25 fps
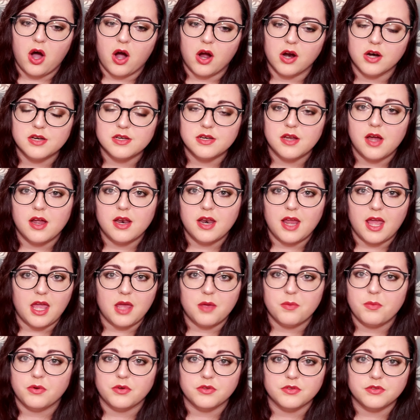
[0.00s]
are not
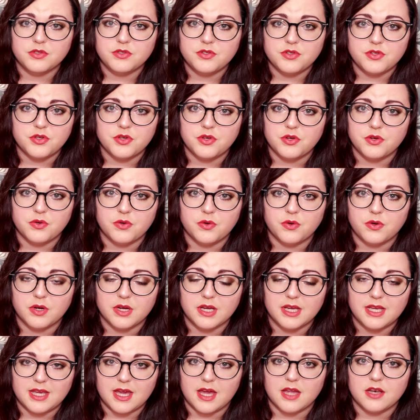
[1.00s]
able to
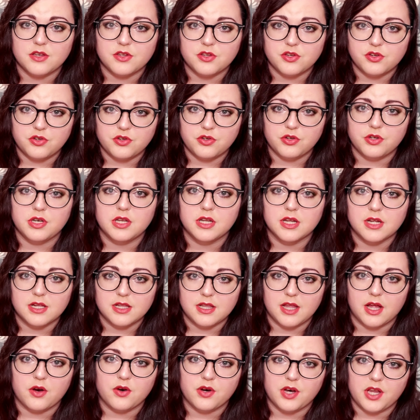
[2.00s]
get good
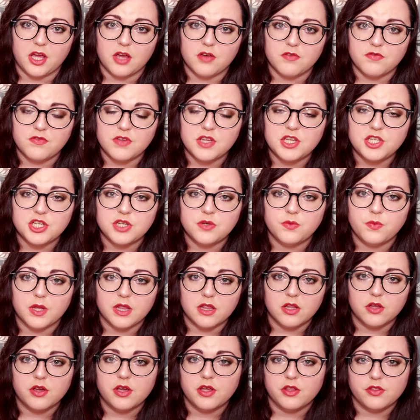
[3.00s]
clarity of vision
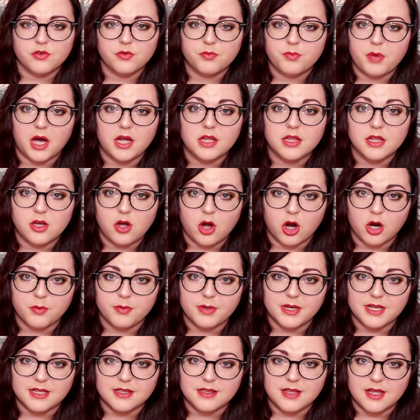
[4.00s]
when looking through
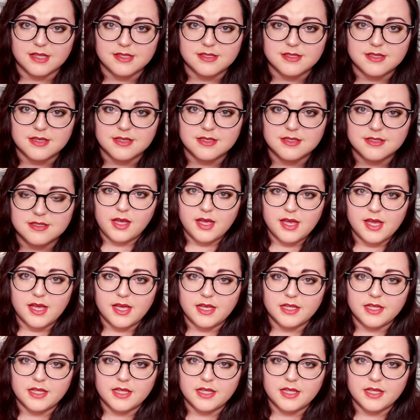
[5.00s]
polycarbonate lenses.